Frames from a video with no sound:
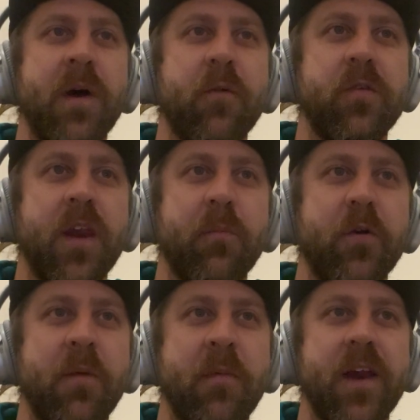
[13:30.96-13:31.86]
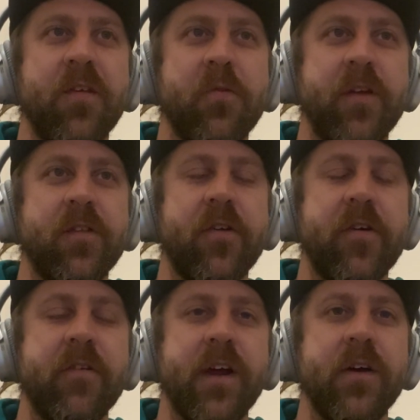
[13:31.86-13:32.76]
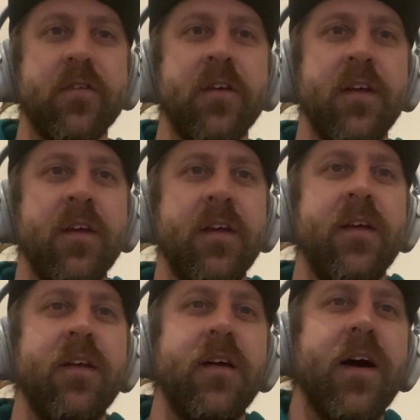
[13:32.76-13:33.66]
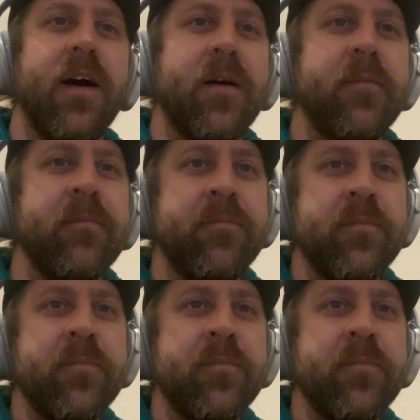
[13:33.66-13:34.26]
mine was getting pretty muddy, so I had to turn around. I